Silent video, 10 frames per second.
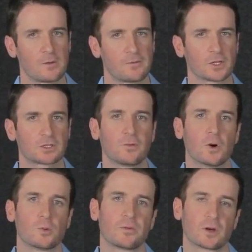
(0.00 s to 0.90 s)
First of
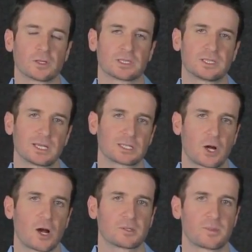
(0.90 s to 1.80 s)
all, we've got 6
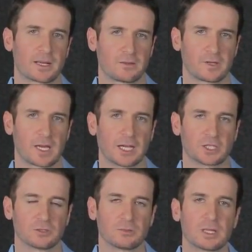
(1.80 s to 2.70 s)
times
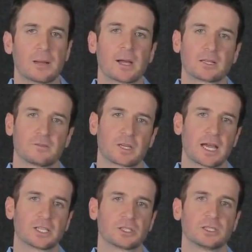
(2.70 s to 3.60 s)
magnification. Now,
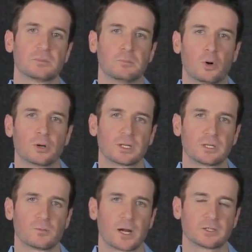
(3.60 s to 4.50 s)
magnification is important
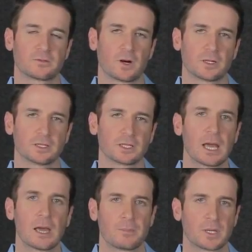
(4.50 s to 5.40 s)
in rangefinders
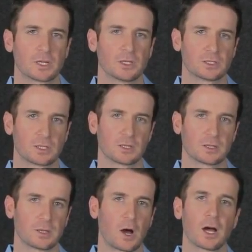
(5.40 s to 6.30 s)
because
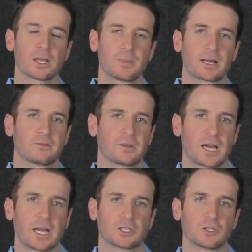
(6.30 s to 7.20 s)
the higher the
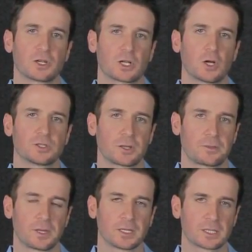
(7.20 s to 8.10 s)
magnification, the closer
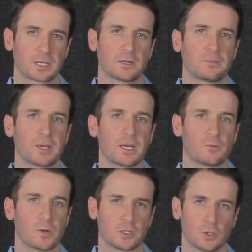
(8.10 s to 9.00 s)
things are going to be
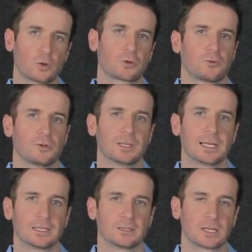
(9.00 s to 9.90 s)
when you look through the
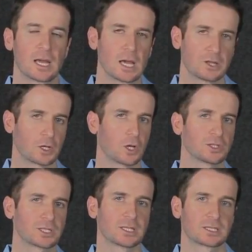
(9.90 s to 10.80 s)
lens. The
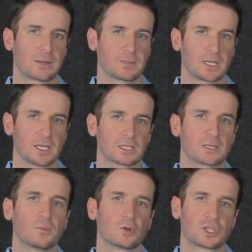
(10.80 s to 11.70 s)
closer that something is,
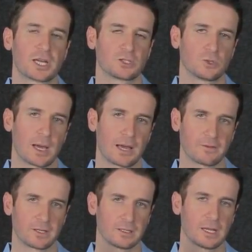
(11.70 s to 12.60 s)
the more chance you
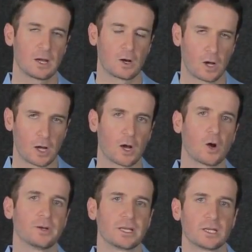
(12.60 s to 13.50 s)
have in
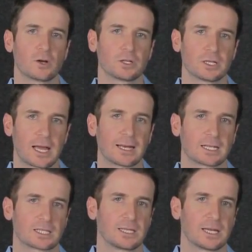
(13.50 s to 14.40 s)
honing in on it and
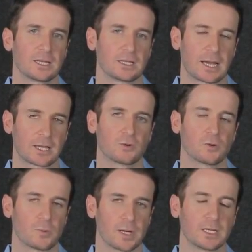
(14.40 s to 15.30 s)
actually getting an
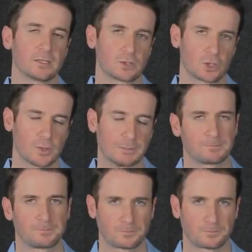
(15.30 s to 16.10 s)
accurate reading to it.